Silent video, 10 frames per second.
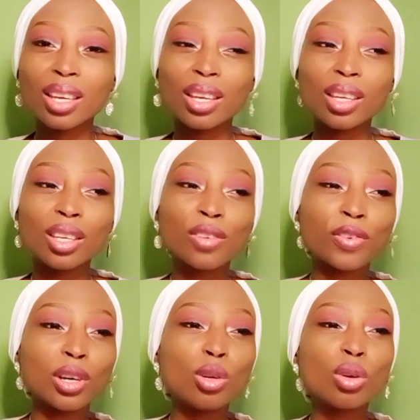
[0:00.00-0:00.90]
if you're
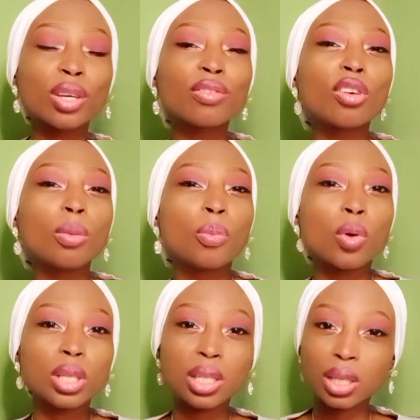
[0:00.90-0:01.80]
looking for a
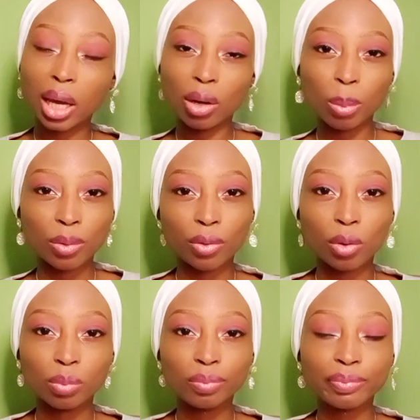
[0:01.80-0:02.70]
bossy kind of perfume,
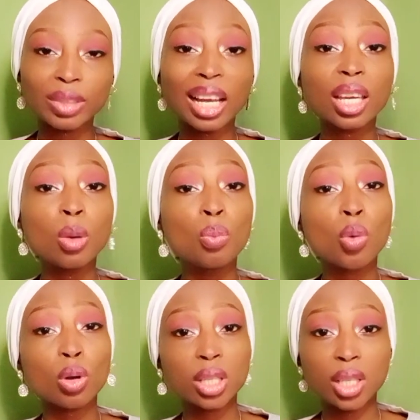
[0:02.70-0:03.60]
like a
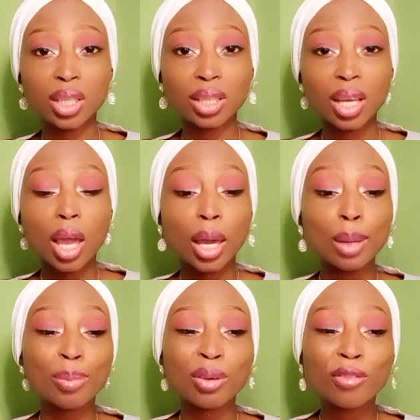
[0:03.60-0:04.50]
boss lady, a
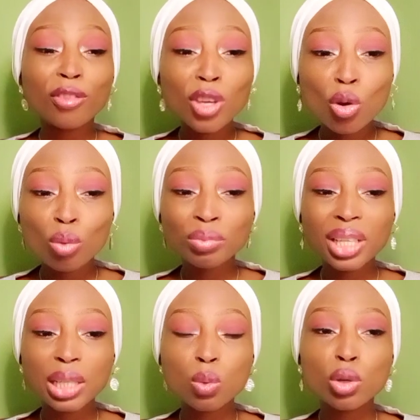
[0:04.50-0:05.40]
perfume
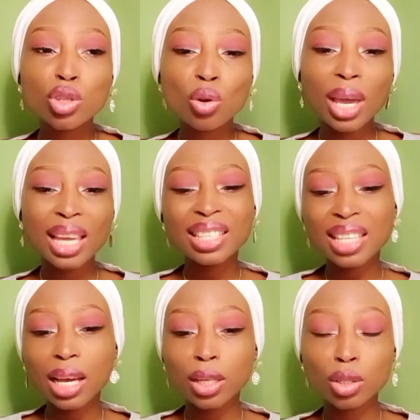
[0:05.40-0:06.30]
that once you enter
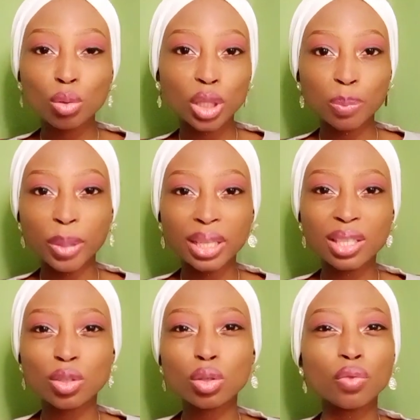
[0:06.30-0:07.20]
into a space, it
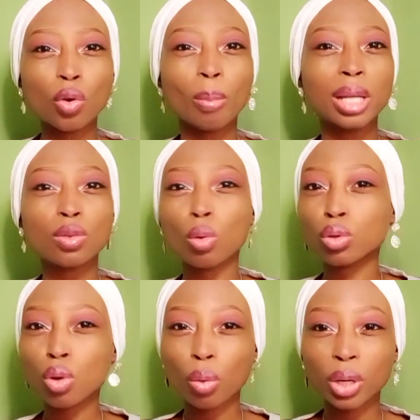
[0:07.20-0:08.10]
sort of commands
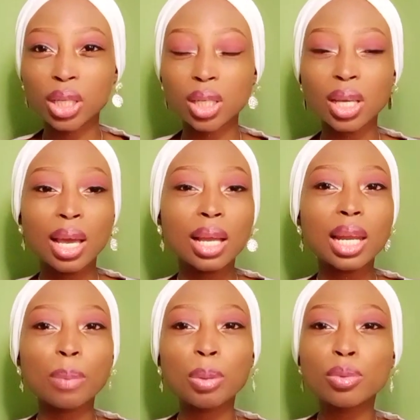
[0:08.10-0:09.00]
authority. Like
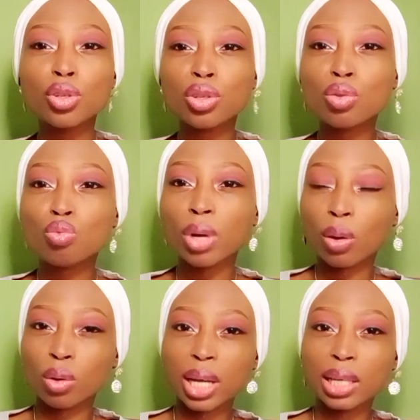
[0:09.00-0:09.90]
people just
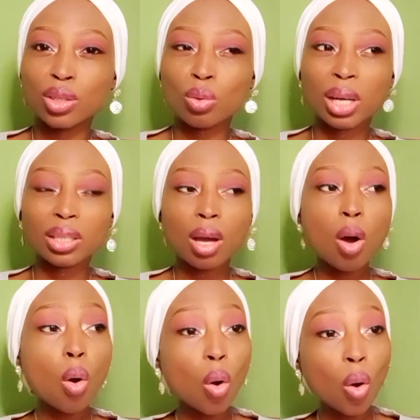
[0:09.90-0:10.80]
recognize you as,
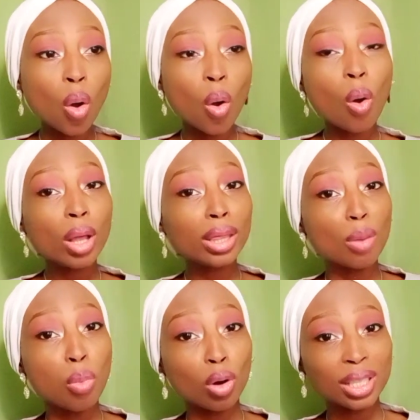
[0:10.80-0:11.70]
oh, the
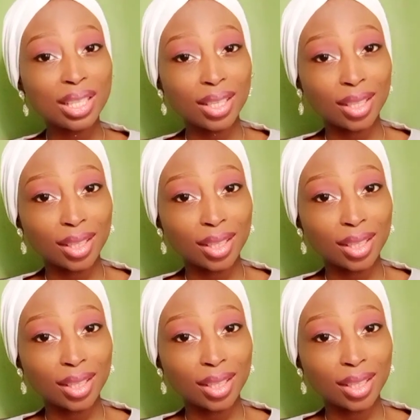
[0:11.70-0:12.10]
boss lady.